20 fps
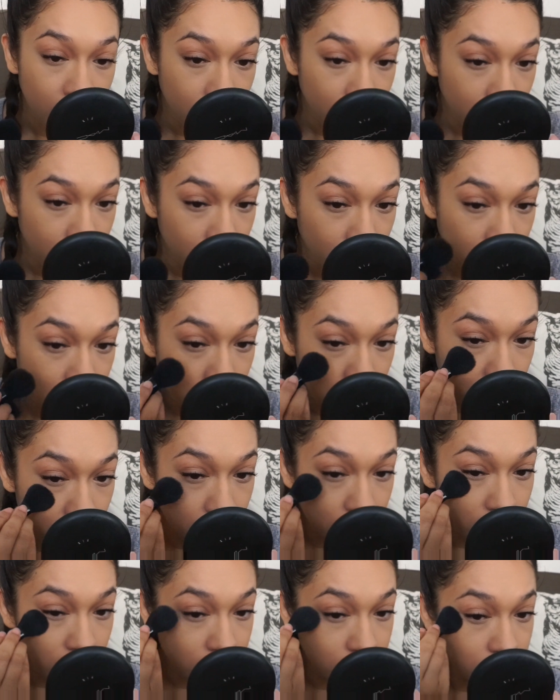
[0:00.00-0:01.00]
Oh,
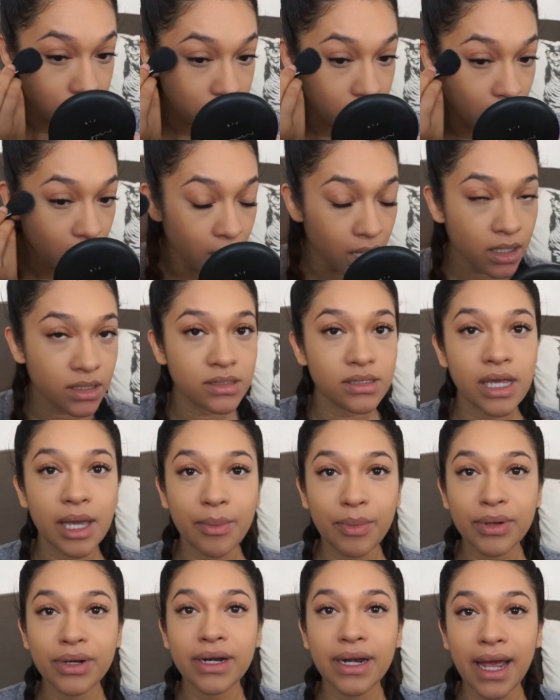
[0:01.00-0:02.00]
that sucks. I
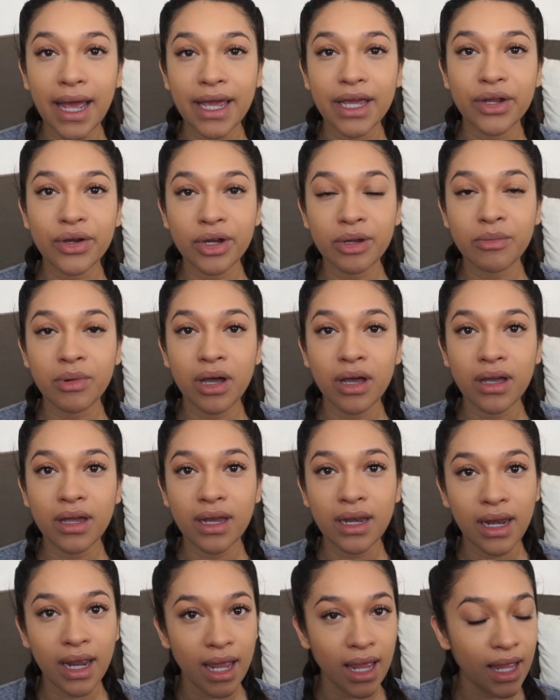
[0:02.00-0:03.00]
put an eye cream
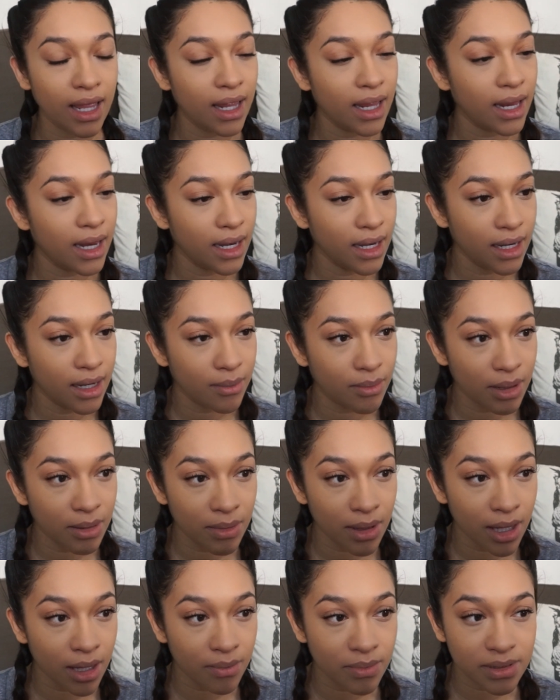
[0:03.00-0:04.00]
on and my
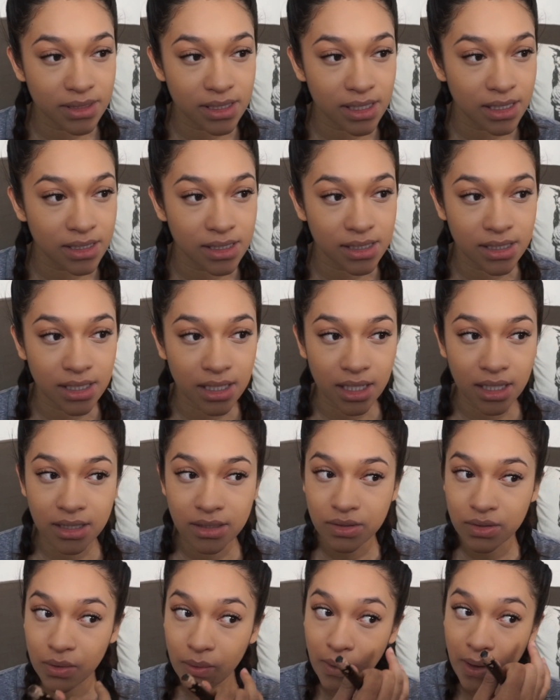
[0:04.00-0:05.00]
makeup is not sticking
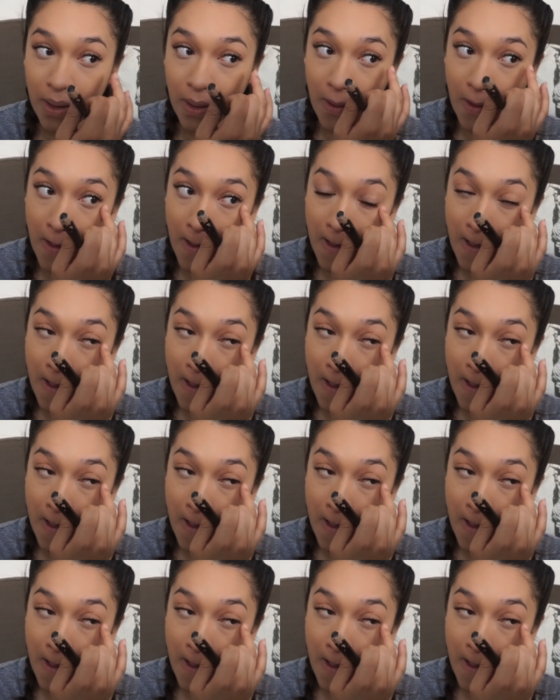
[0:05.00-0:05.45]
too well.